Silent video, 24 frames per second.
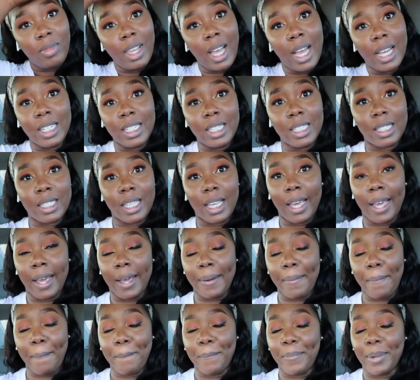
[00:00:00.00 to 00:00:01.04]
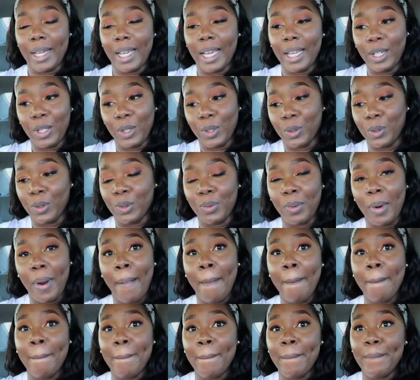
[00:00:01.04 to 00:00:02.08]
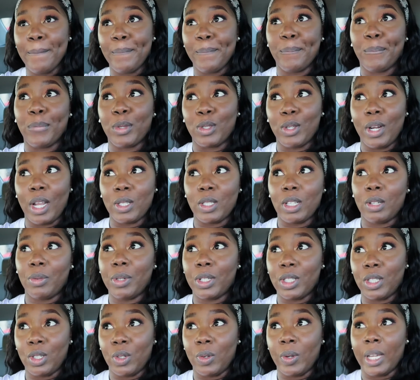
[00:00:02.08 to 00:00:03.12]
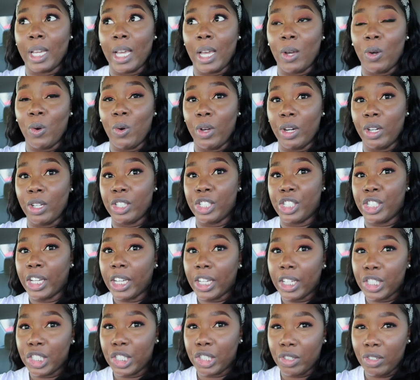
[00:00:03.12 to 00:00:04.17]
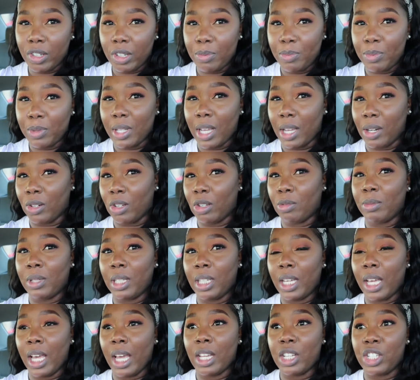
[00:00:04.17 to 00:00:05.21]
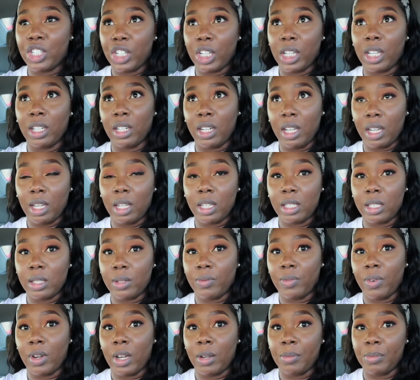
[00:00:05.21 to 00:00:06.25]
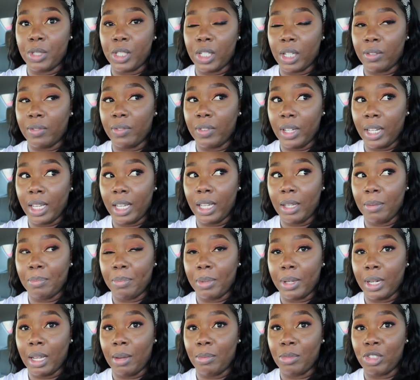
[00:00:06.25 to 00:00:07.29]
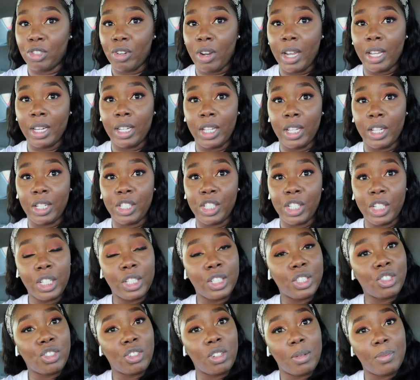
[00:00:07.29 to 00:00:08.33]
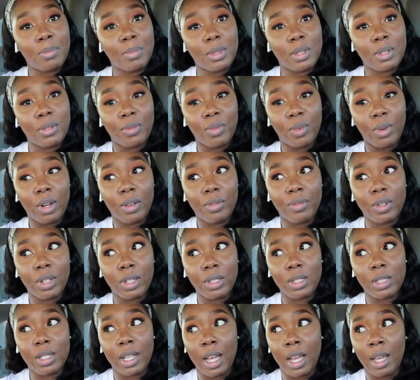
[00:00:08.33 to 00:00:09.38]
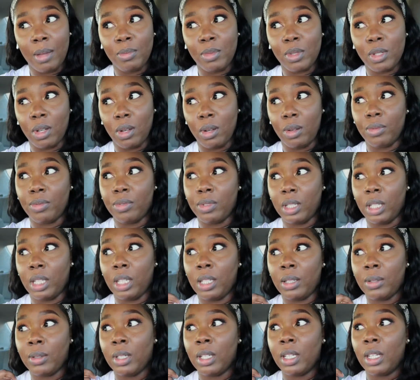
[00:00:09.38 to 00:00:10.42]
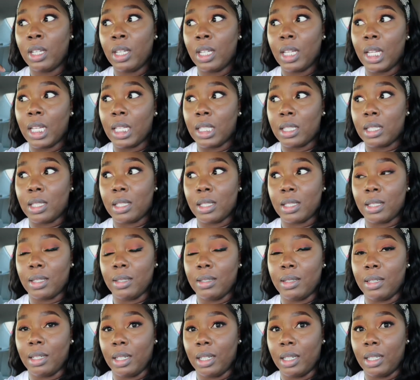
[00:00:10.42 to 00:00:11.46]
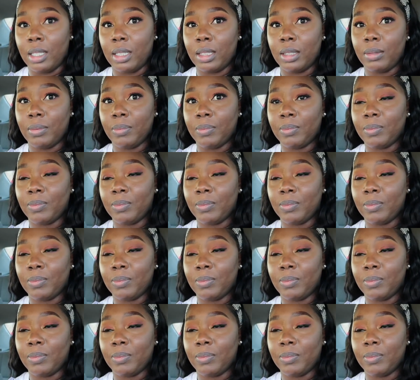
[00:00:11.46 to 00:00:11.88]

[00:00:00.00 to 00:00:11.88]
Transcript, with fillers: I just can't. But anywho, so that's what we're doing. I ordered chicken strips. I normally get chicken nuggets from Chick-fil-A, but I'm trying their chicken strips for the first time, so hopefully it's good.